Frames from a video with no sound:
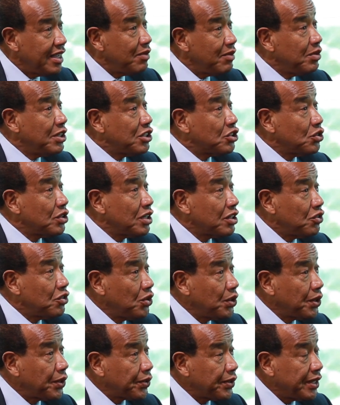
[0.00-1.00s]
we showed a
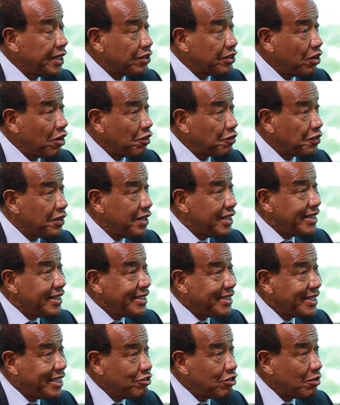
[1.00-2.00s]
growth rate of
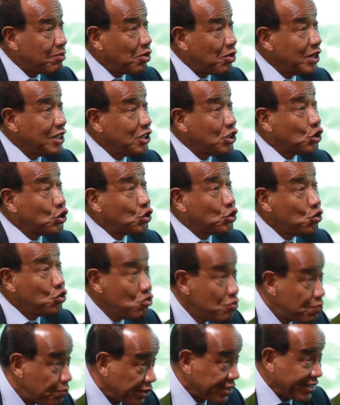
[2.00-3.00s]

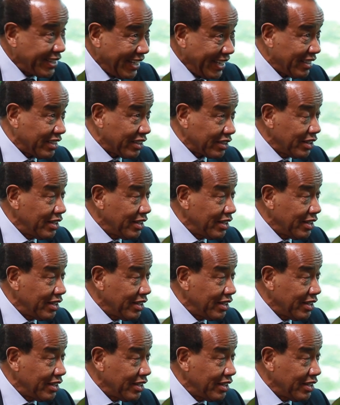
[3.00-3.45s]
0.2%.